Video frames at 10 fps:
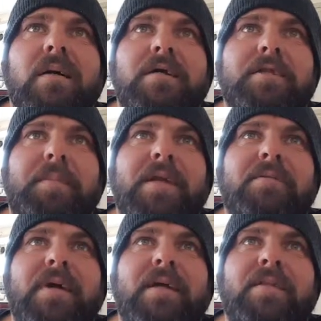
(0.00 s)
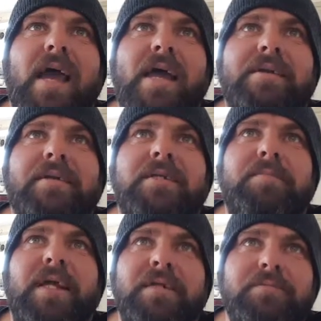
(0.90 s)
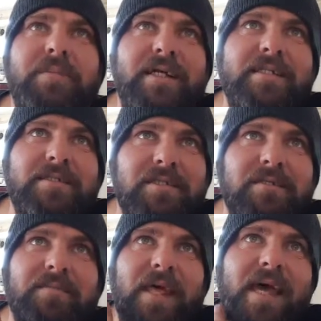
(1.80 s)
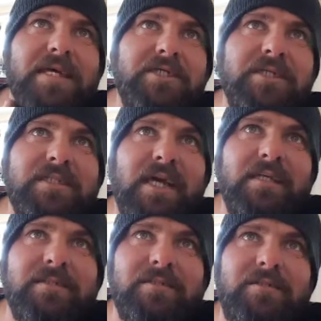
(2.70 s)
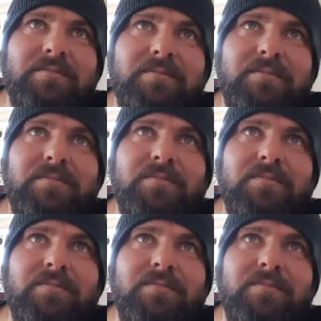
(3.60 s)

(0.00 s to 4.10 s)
Independent rating system. The HSR system,